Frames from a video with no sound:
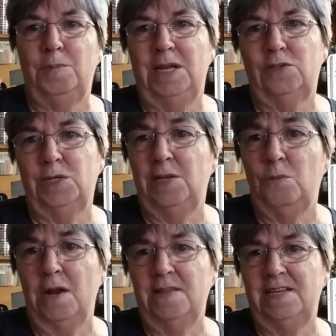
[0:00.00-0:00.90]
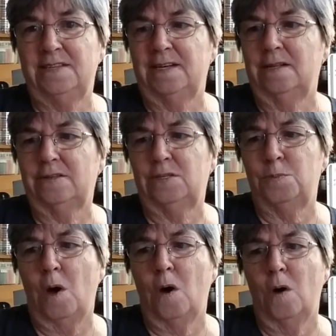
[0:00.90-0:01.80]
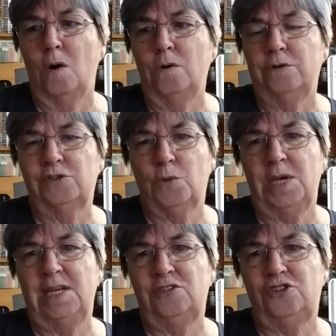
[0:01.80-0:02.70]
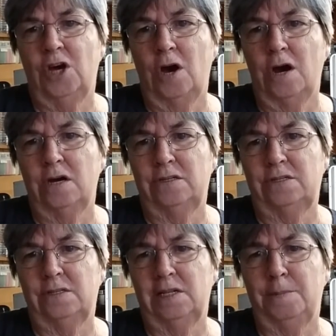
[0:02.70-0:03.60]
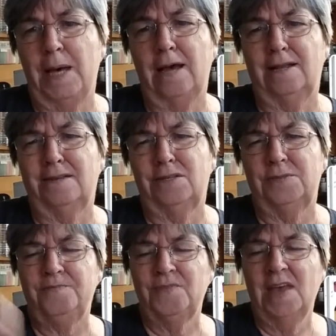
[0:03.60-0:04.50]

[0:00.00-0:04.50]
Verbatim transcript: But it's in one of these little small squeeze jars, little bottles,